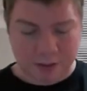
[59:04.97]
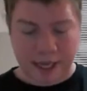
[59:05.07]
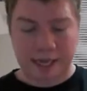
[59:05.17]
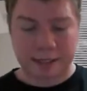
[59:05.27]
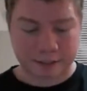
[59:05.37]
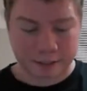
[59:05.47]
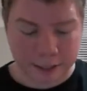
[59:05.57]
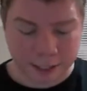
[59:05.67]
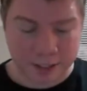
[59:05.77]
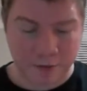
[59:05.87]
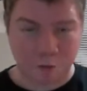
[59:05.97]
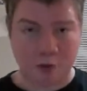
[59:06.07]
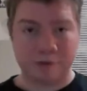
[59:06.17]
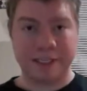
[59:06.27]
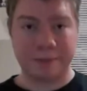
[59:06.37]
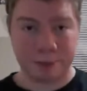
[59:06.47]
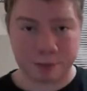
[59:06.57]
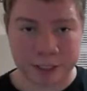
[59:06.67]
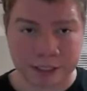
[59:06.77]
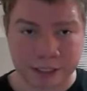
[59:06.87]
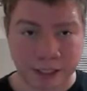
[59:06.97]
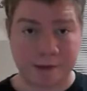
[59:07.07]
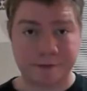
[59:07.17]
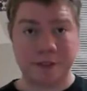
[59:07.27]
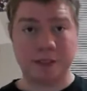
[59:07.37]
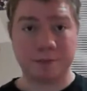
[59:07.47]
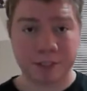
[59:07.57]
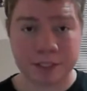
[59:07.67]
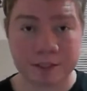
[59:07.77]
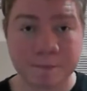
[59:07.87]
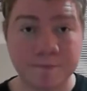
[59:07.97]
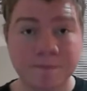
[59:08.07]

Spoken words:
actually in one of TP Reed's live streams.